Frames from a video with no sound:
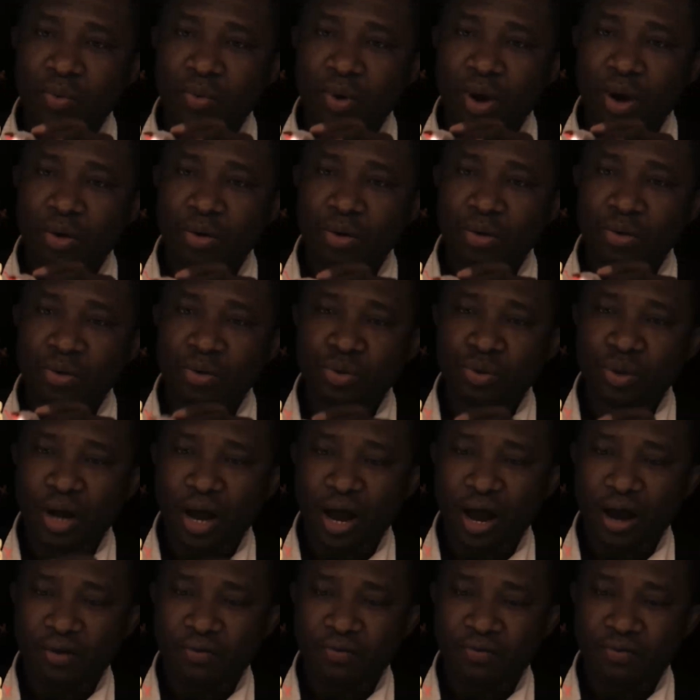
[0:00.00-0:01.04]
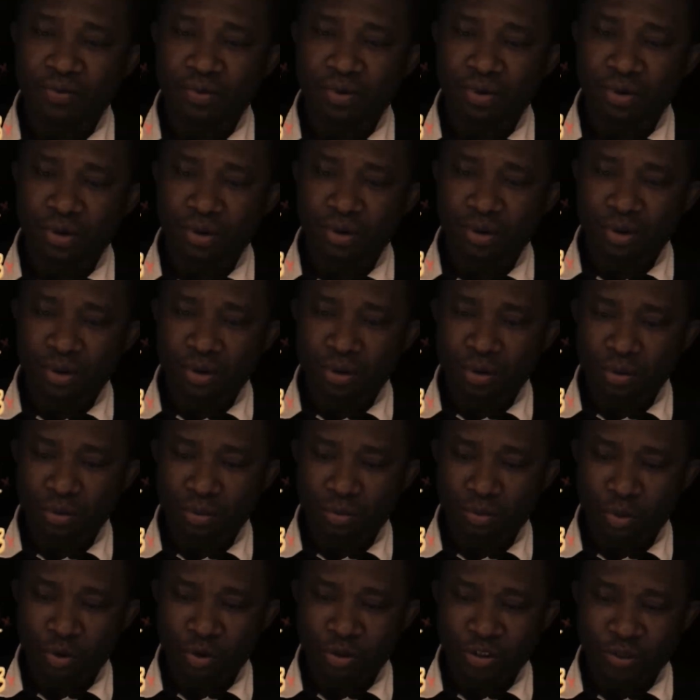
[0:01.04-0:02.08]
are going to have
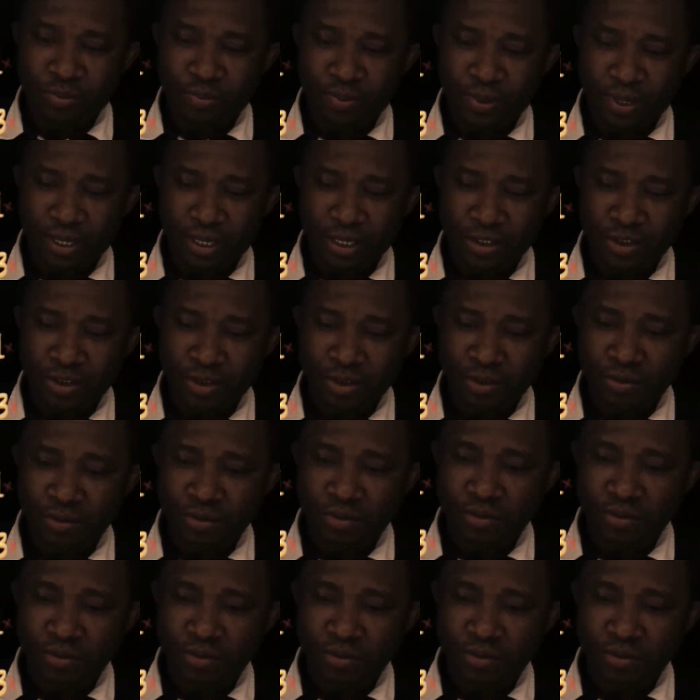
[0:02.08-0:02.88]
multiplication.